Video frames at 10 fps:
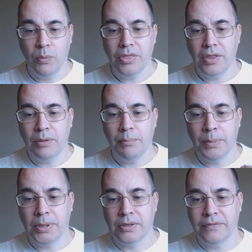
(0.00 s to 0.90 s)
One thing that
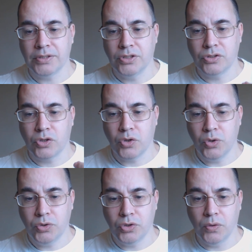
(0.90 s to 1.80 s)
mobile devices
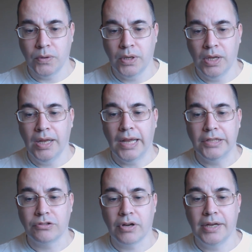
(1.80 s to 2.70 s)
could do
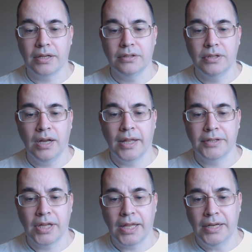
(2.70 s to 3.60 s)
is create
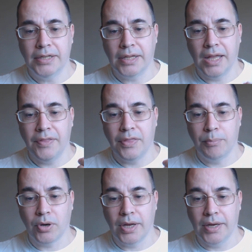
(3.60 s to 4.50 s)
dielectric heating in the
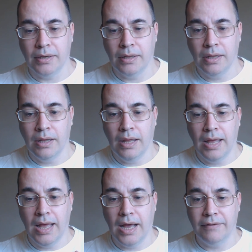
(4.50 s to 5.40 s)
brain.
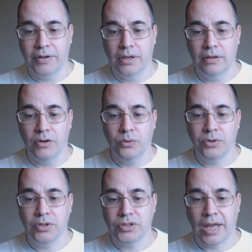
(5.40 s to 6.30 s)
However, in
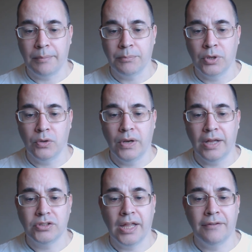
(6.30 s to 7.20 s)
order this to happen, you'd
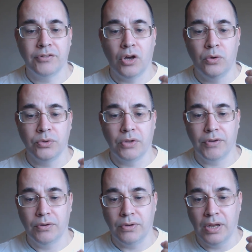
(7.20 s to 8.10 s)
actually have to hold the
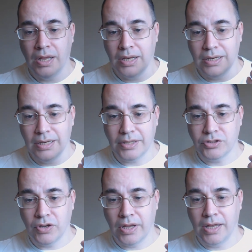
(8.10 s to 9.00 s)
phone
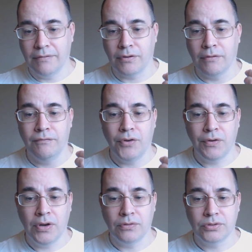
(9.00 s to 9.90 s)
next to your ear for a
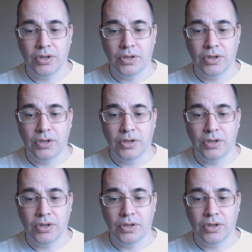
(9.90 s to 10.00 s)
very long